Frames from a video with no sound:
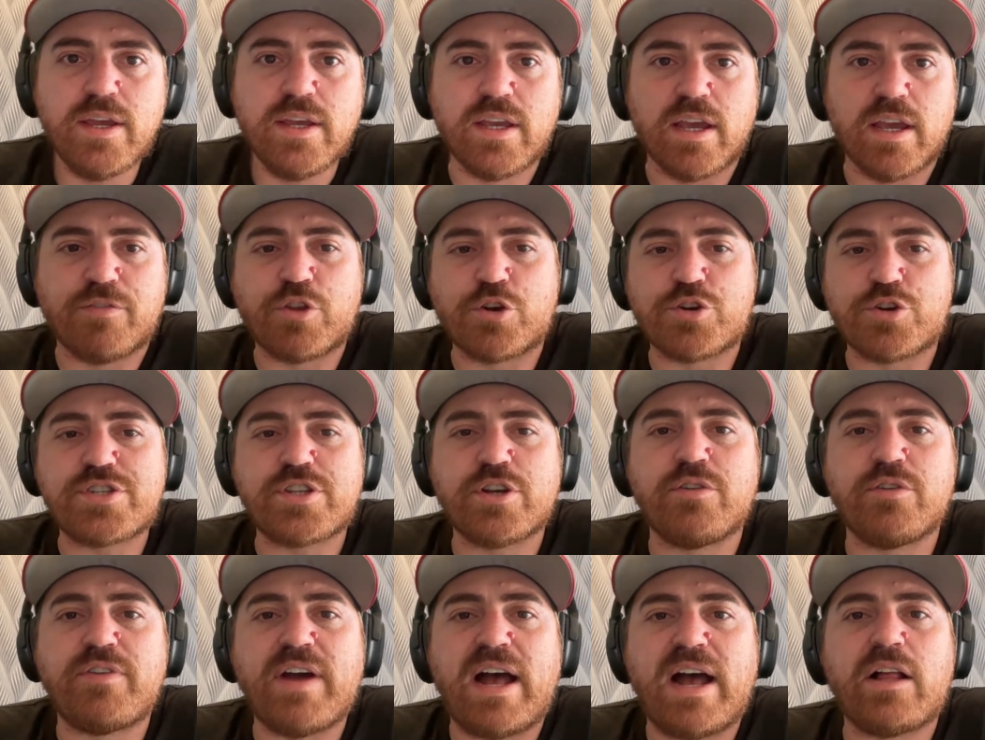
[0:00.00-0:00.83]
If they're
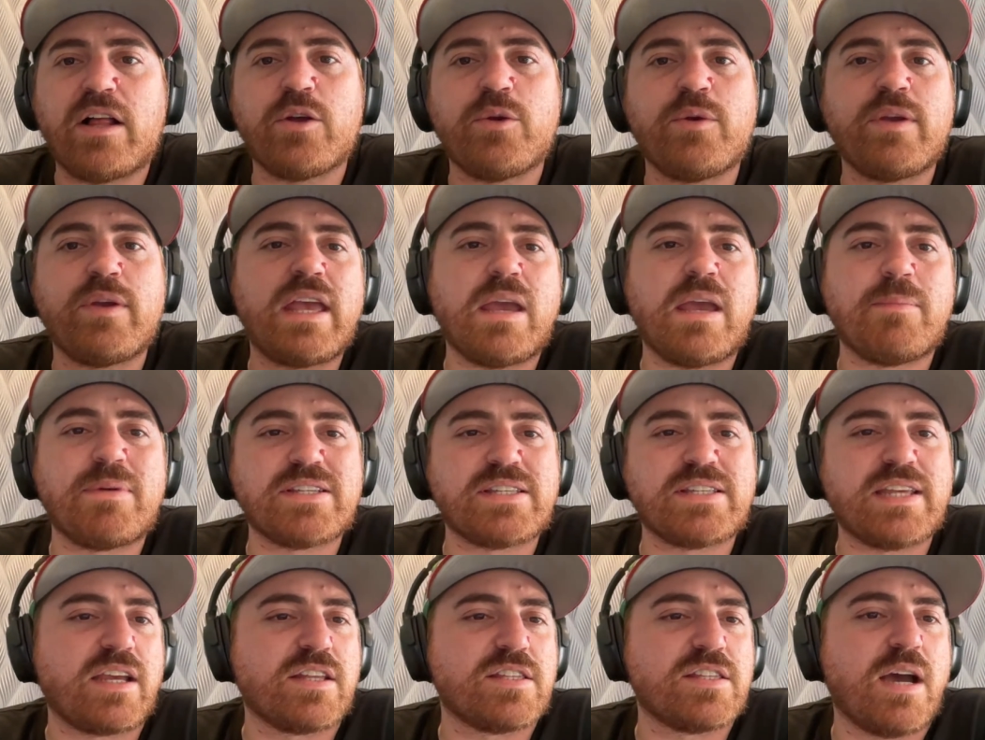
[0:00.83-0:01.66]
still valuing him as
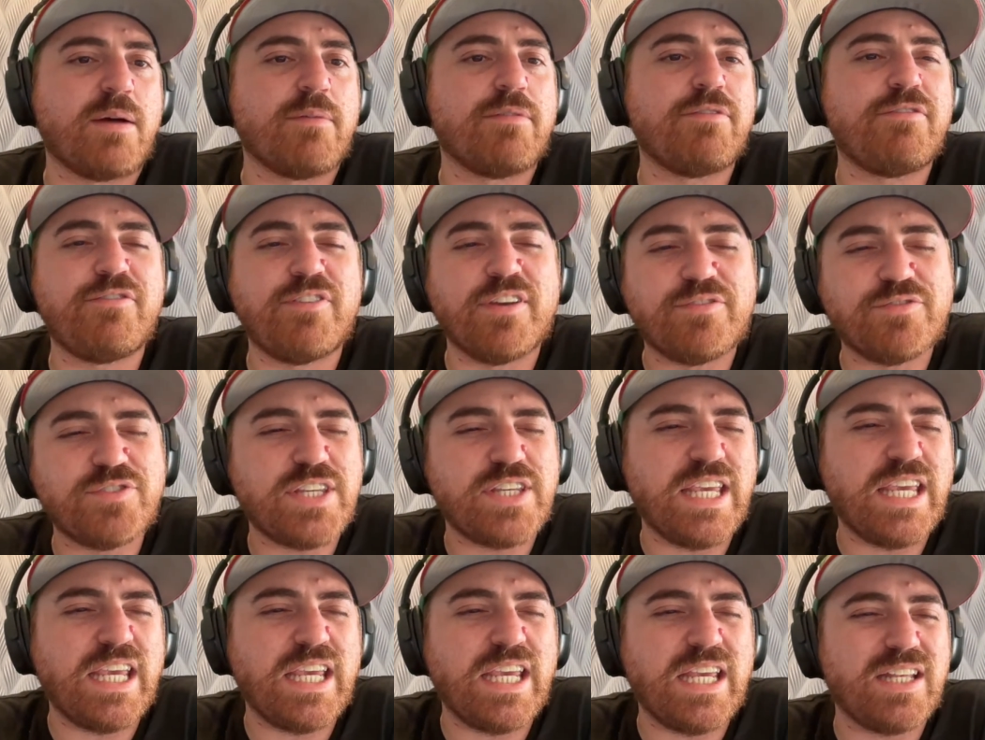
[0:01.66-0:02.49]
like a top
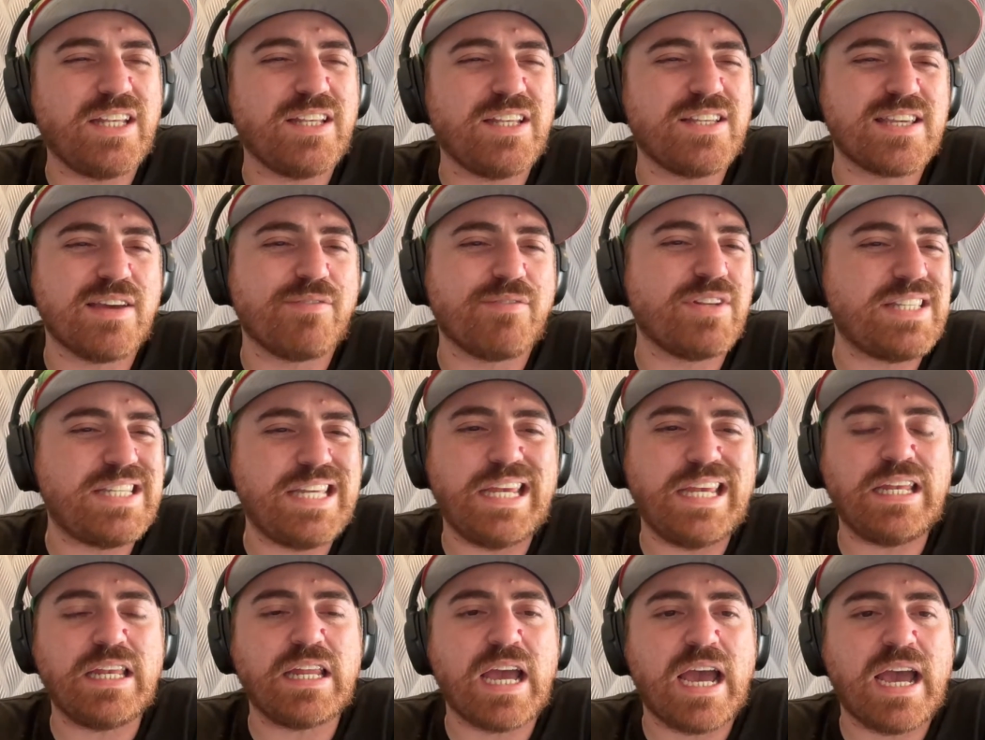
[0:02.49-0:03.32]
15,
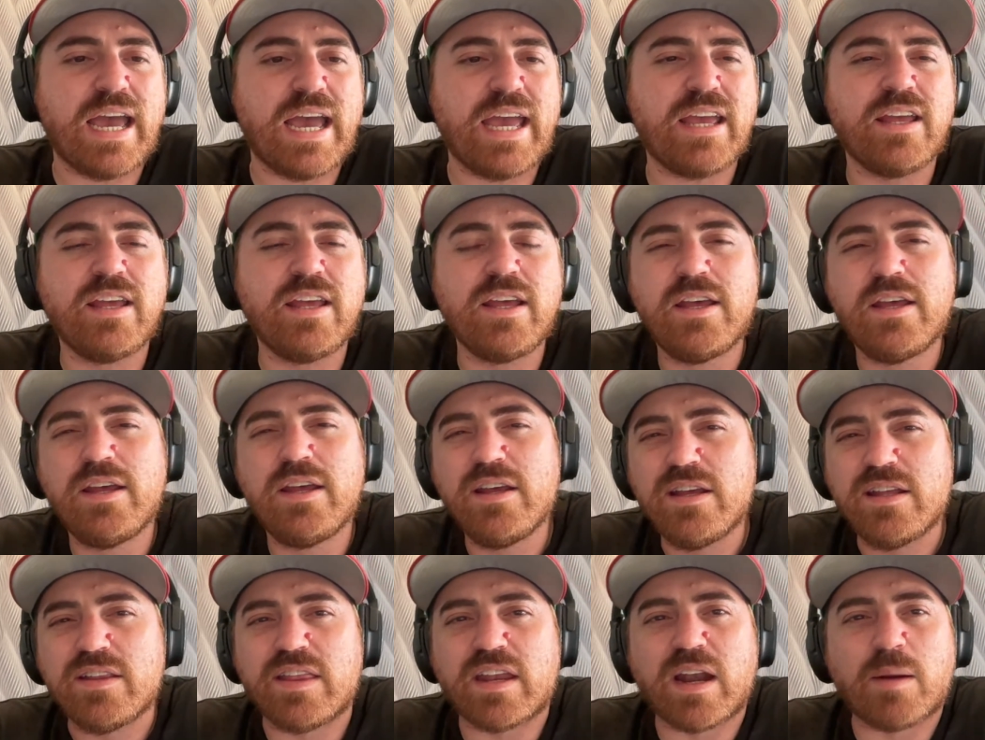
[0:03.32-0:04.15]
17 guy,
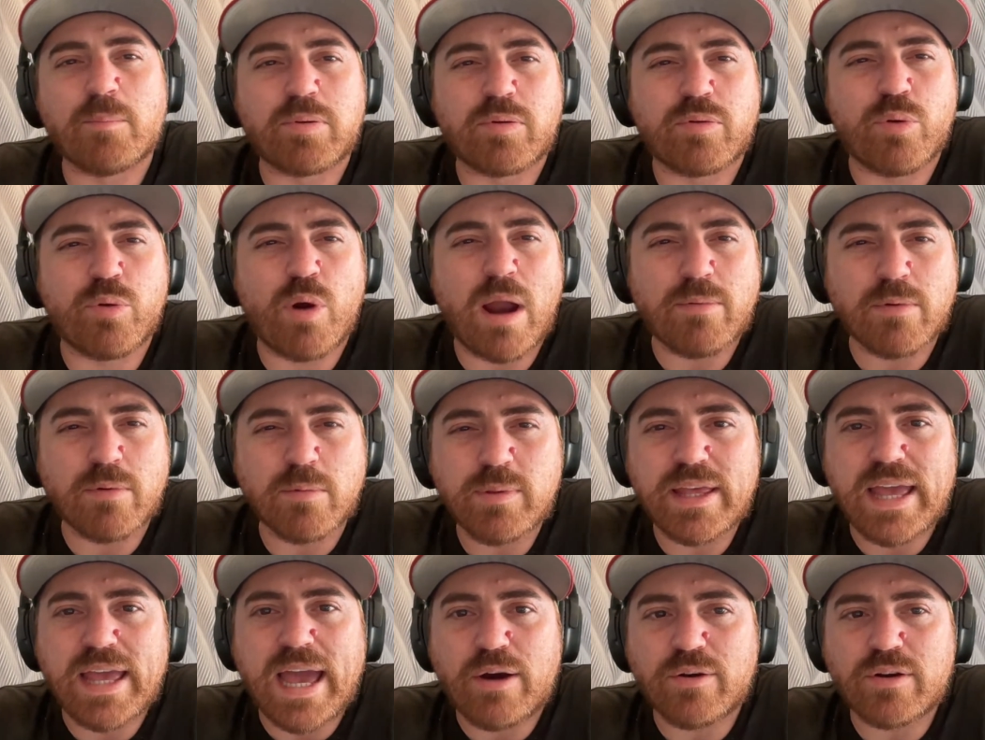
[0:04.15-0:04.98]
then I'm
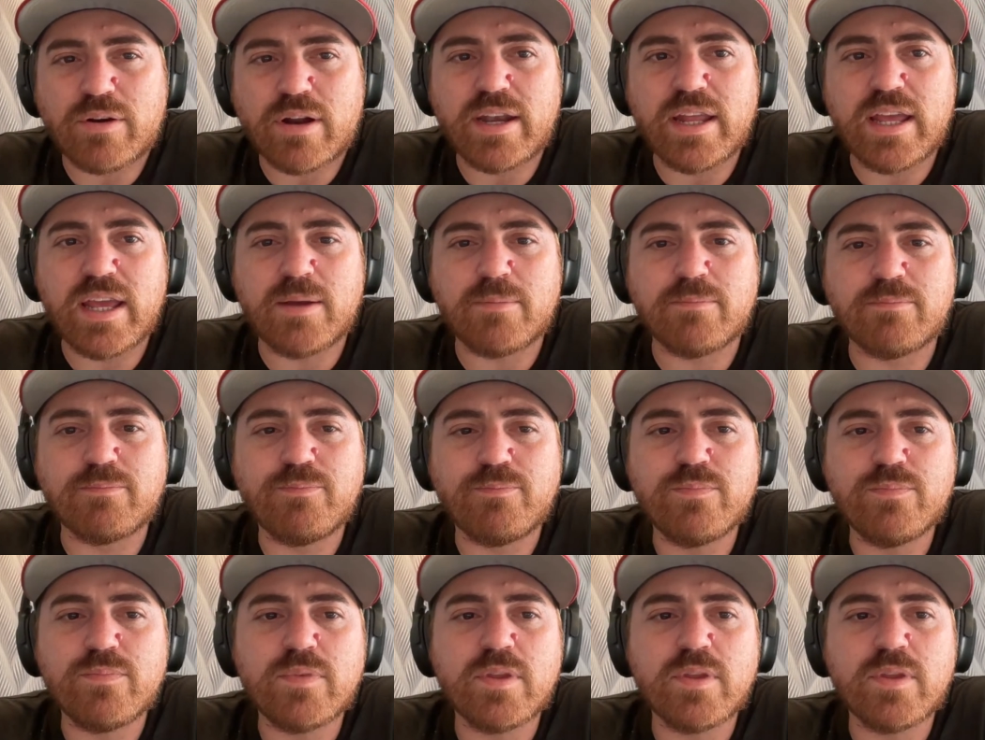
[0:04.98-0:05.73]
probably out on him.